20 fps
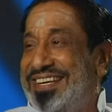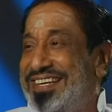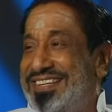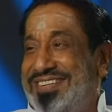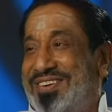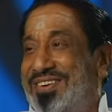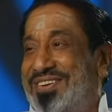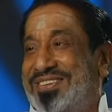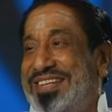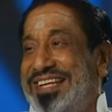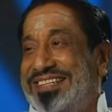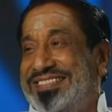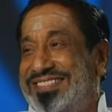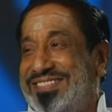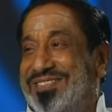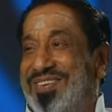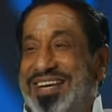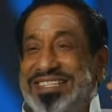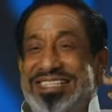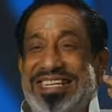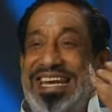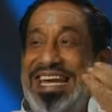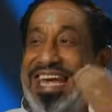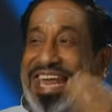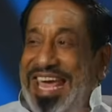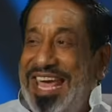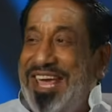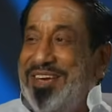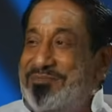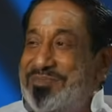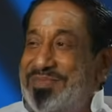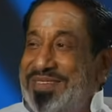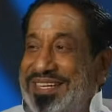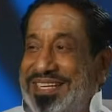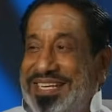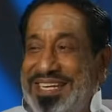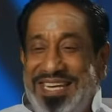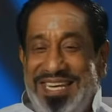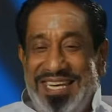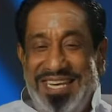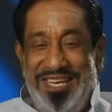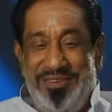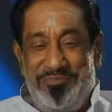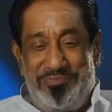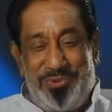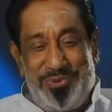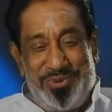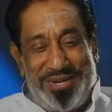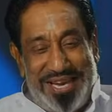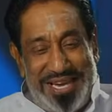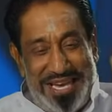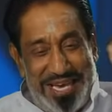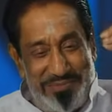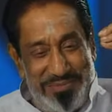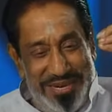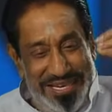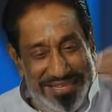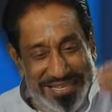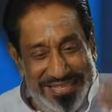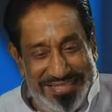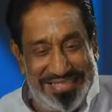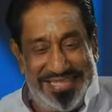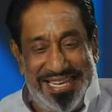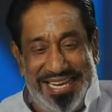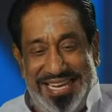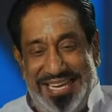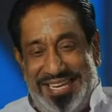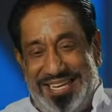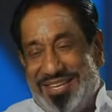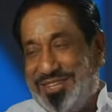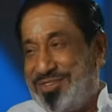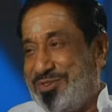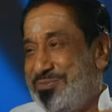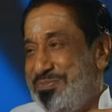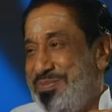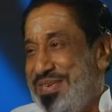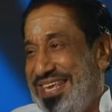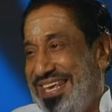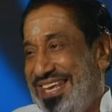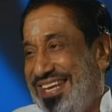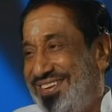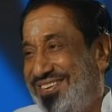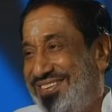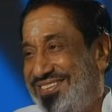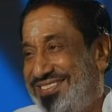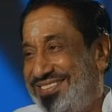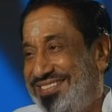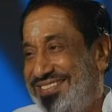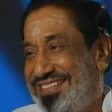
So the Sivaji name he put, this thing to me, you know.